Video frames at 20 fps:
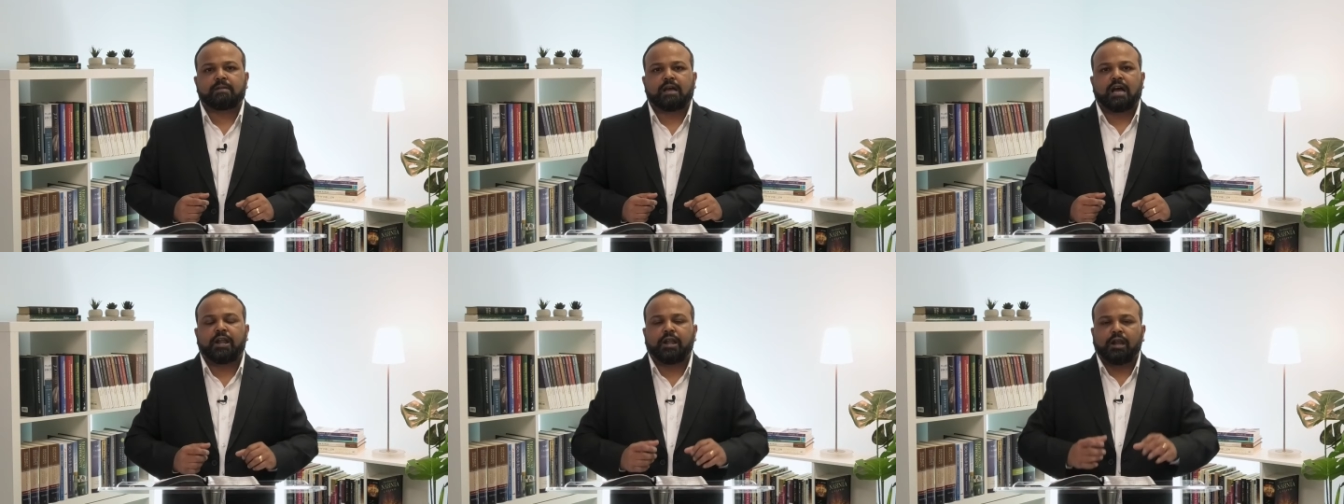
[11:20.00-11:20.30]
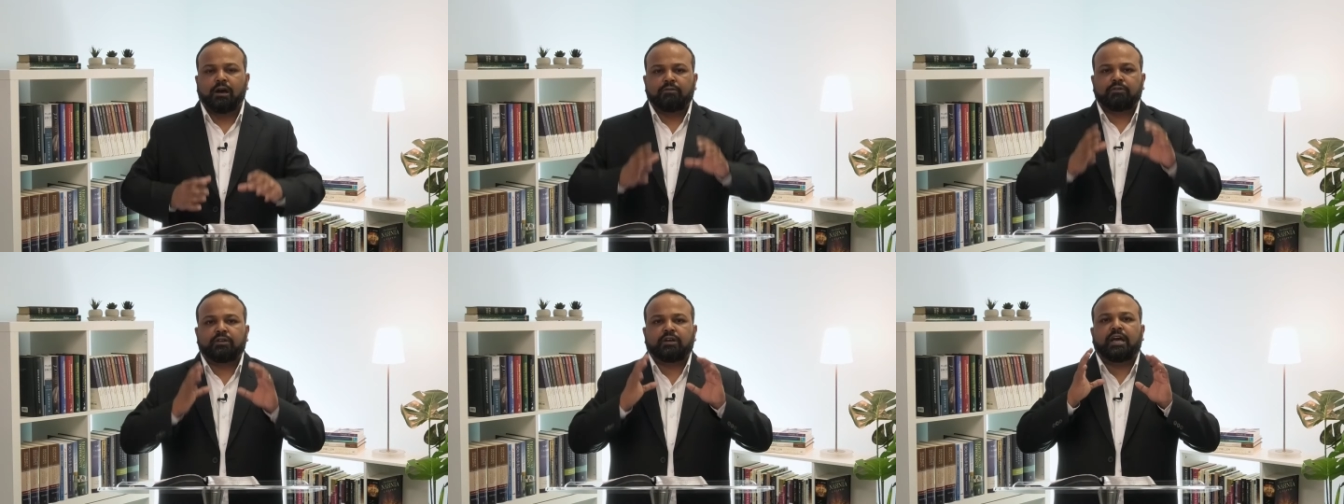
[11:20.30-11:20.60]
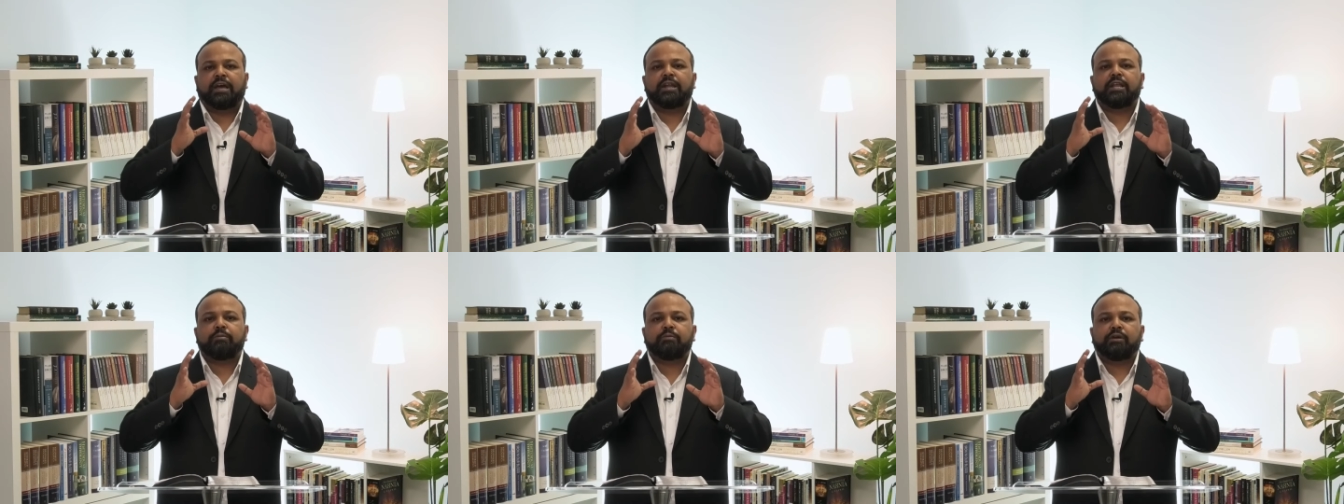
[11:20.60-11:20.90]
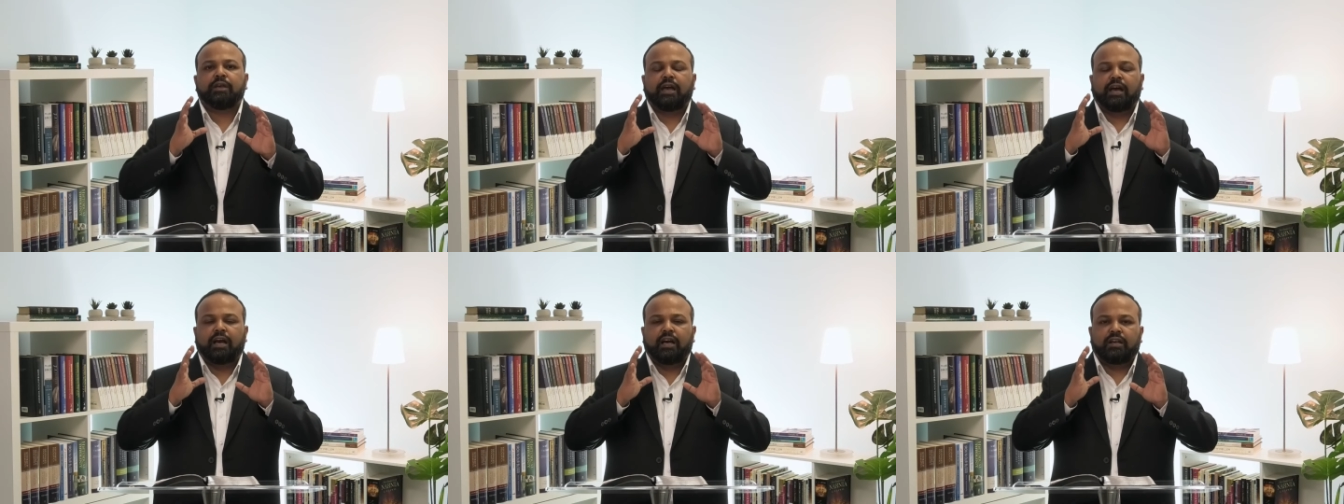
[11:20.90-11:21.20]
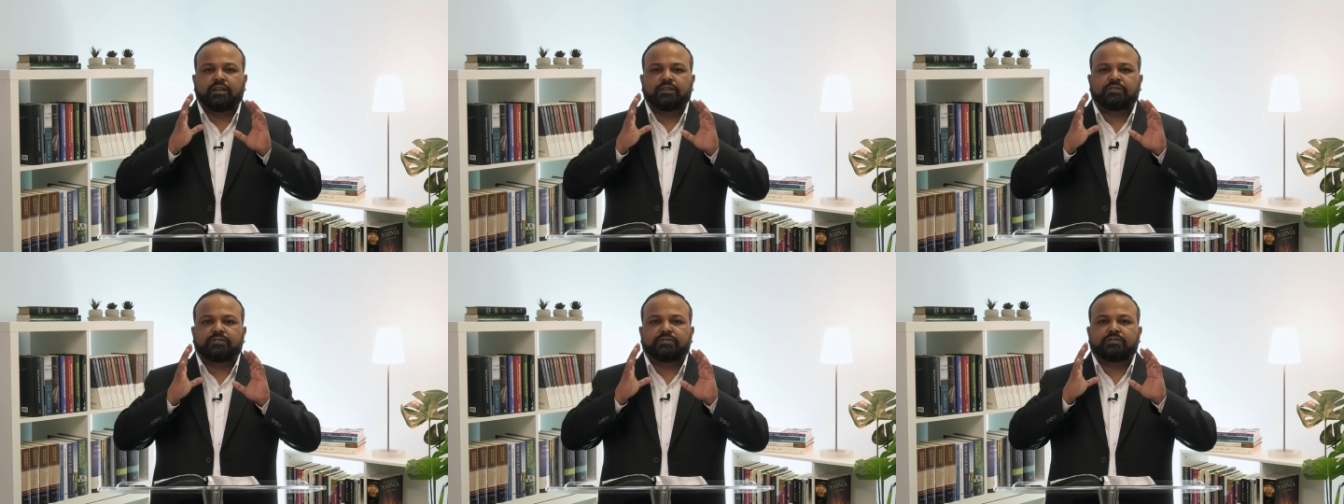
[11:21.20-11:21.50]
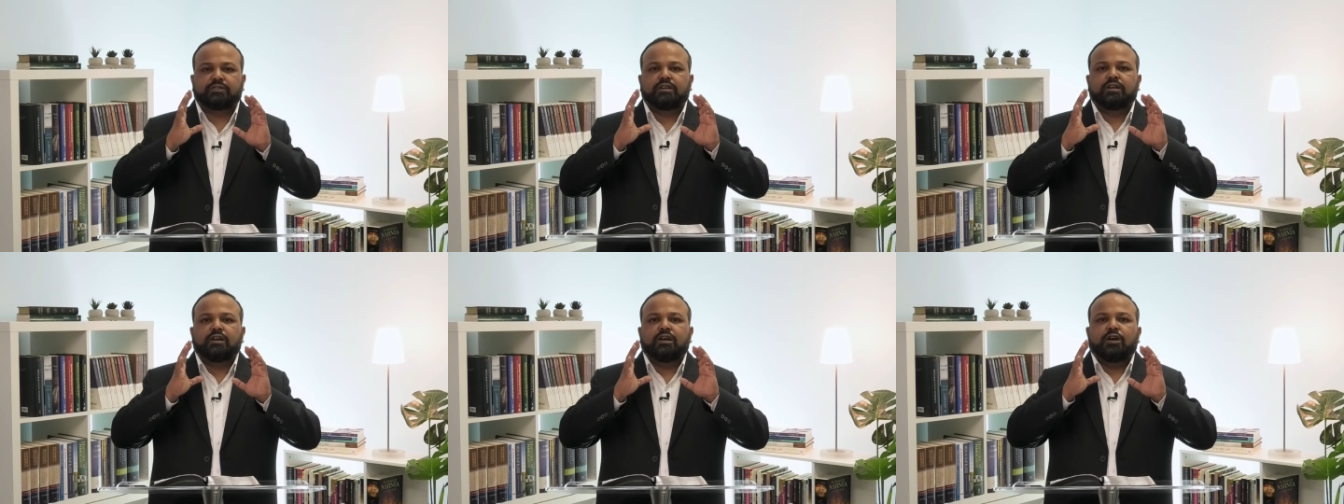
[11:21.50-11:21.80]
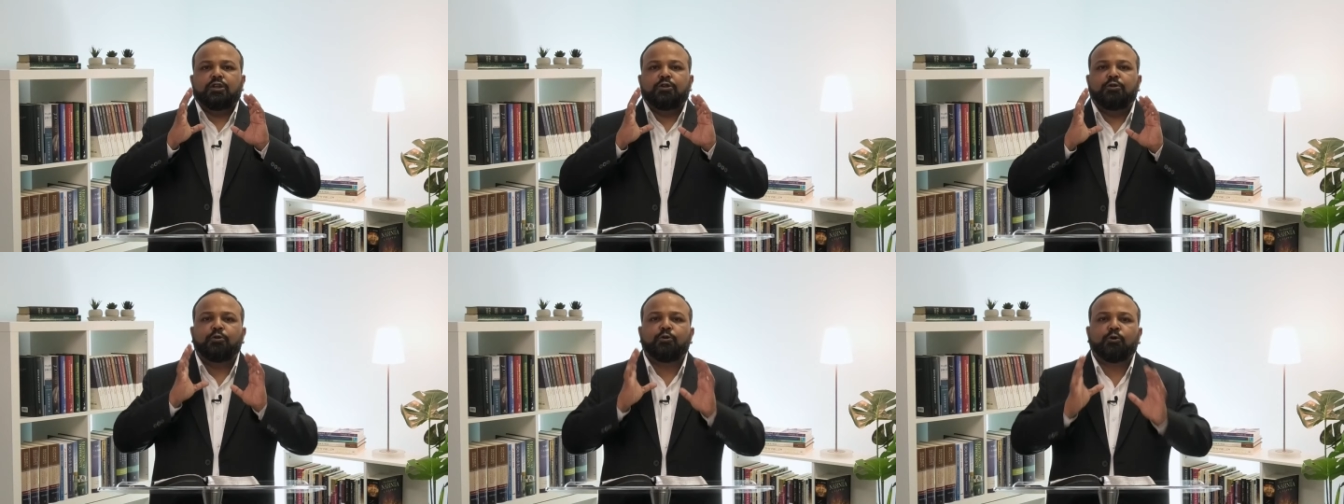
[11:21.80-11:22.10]
And now the enemy has
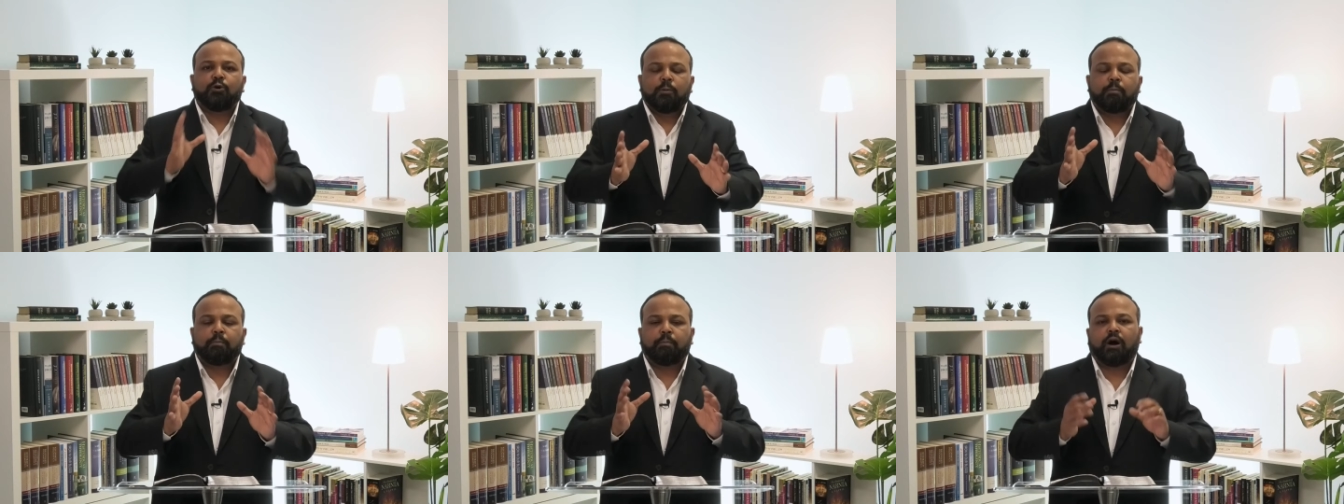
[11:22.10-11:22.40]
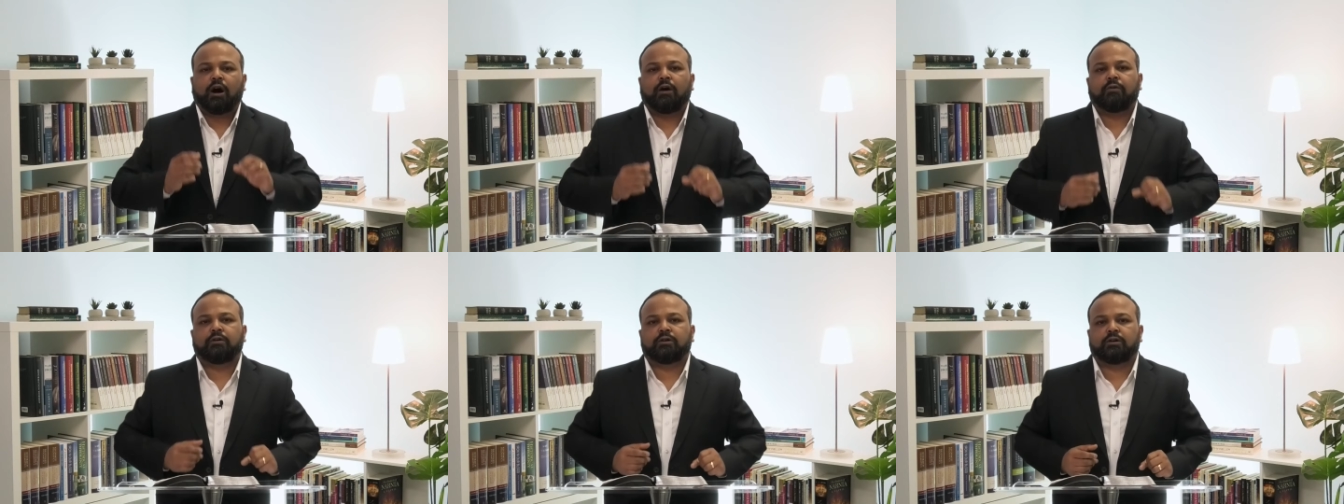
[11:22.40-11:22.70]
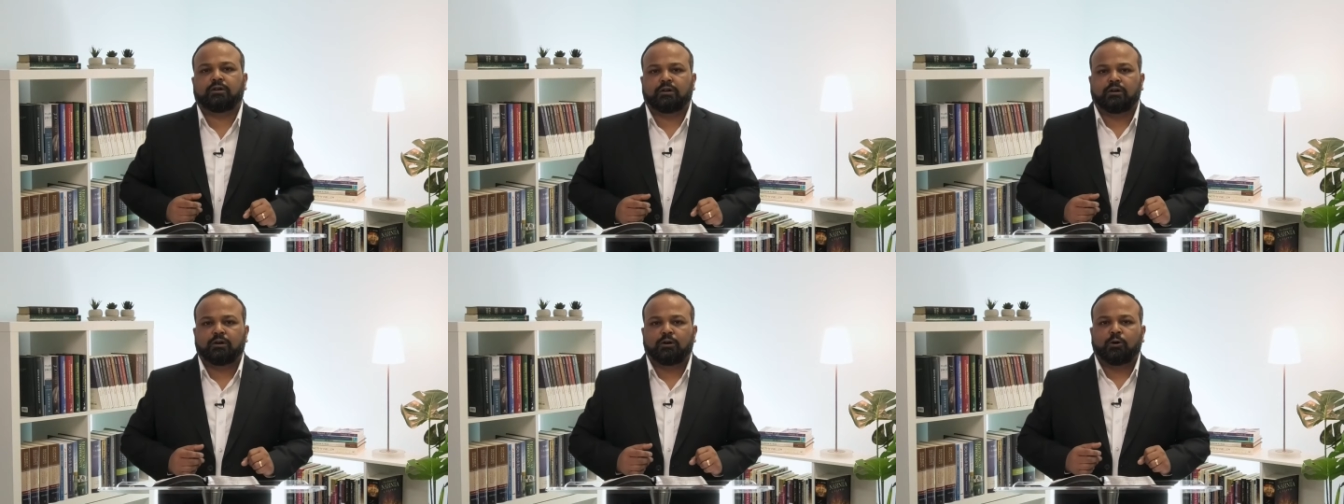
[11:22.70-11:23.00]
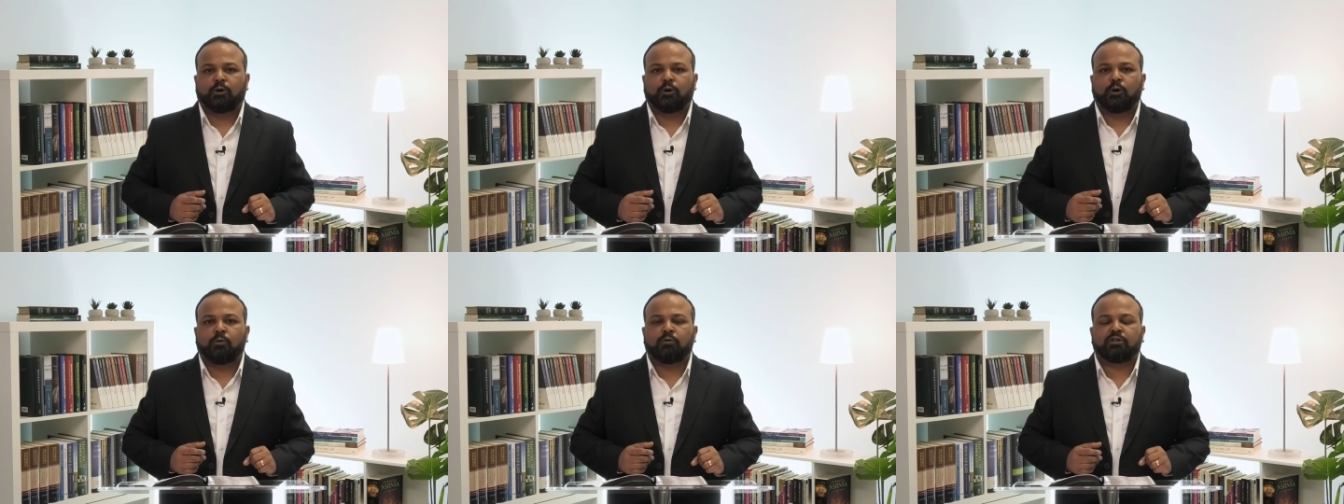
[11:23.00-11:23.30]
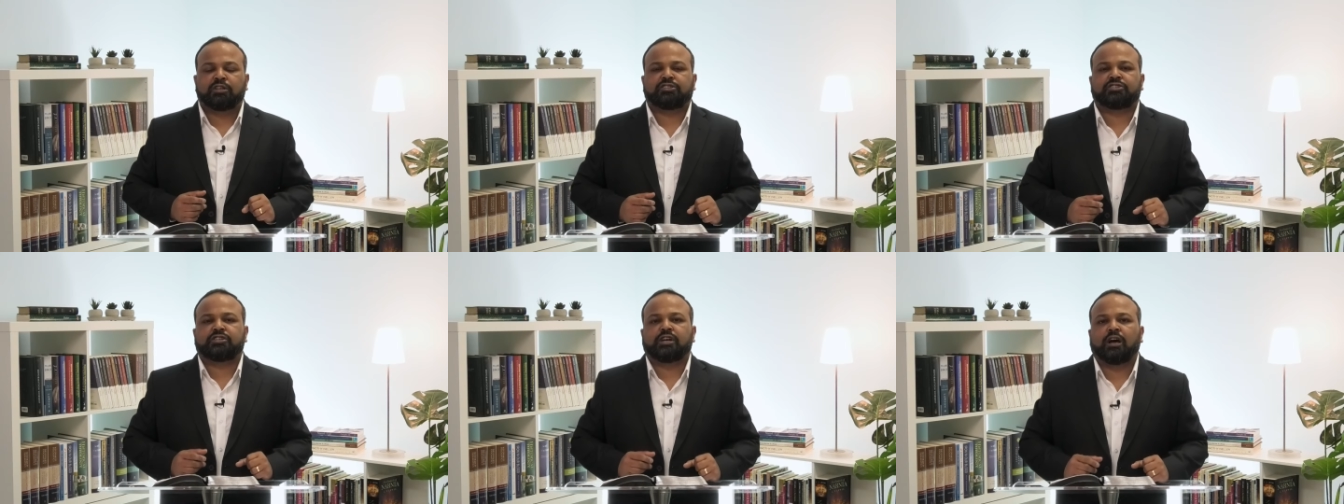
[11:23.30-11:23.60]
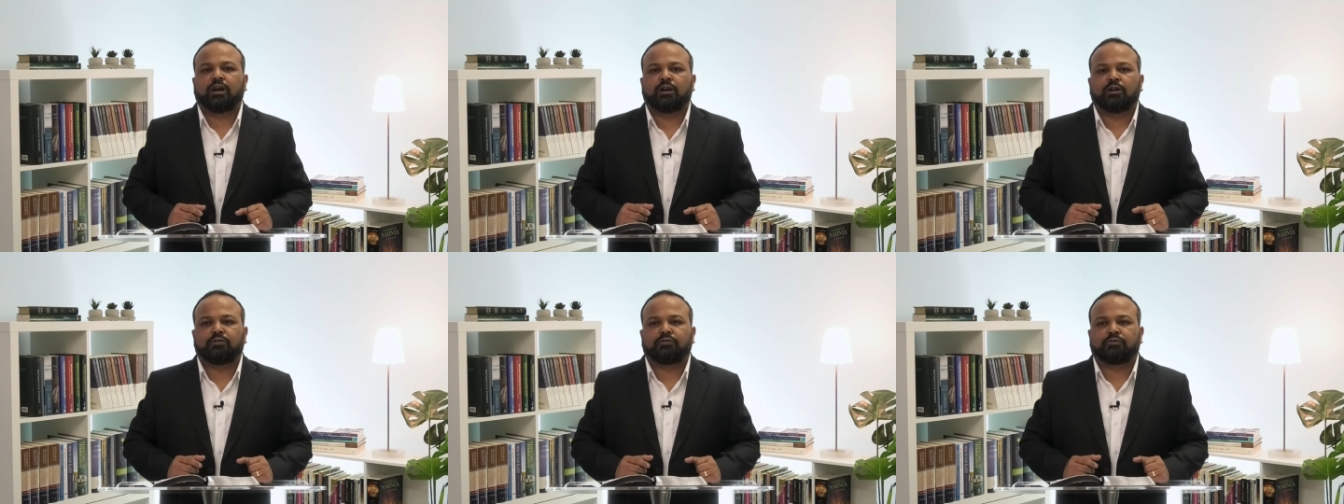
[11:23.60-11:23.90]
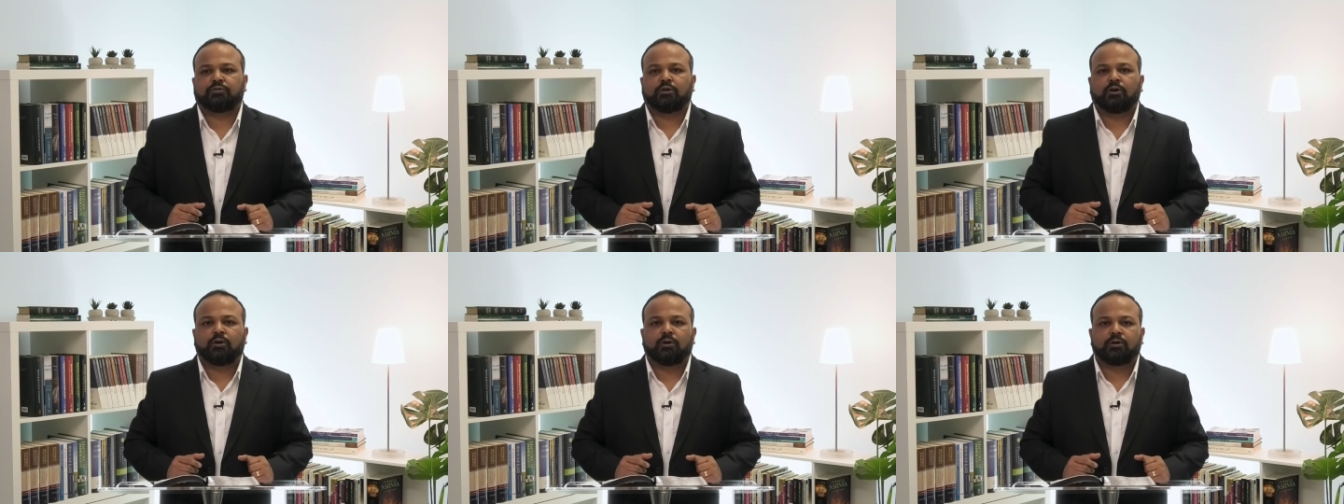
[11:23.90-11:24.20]
no power over the child
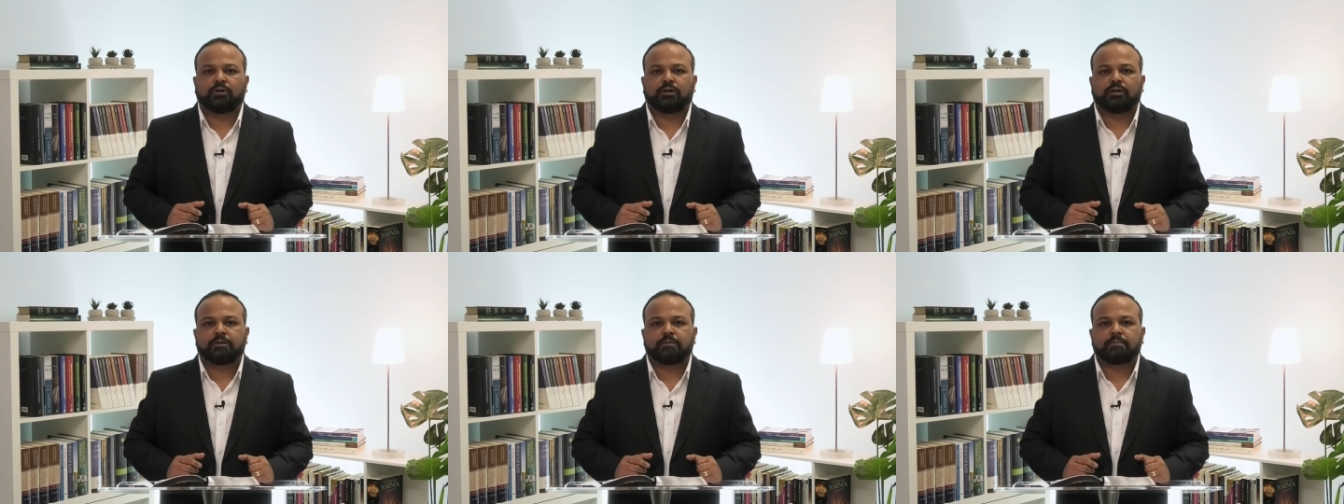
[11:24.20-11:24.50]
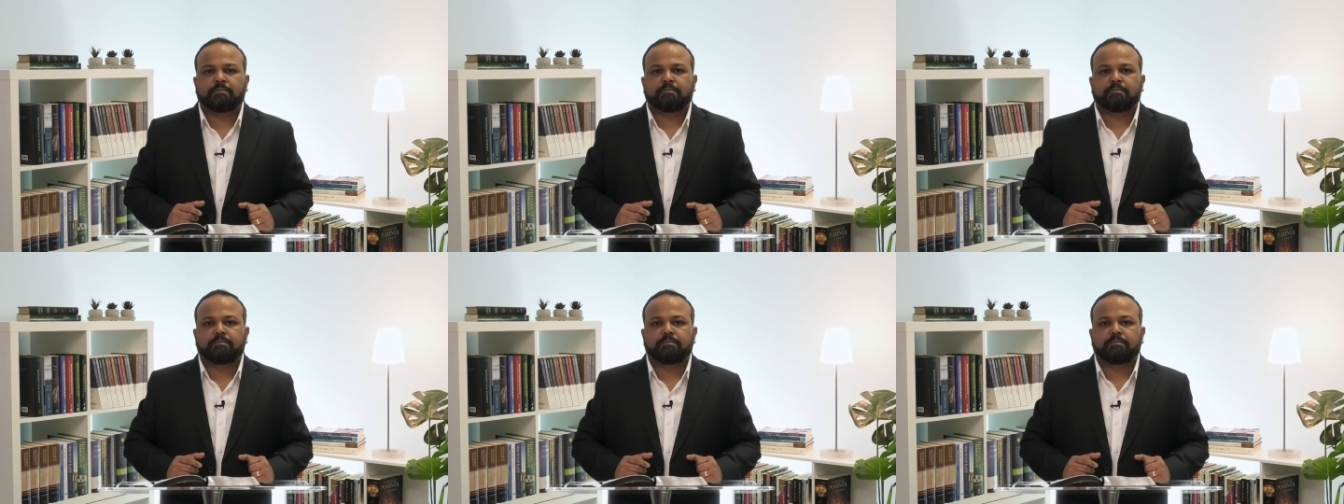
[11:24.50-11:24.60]
of God.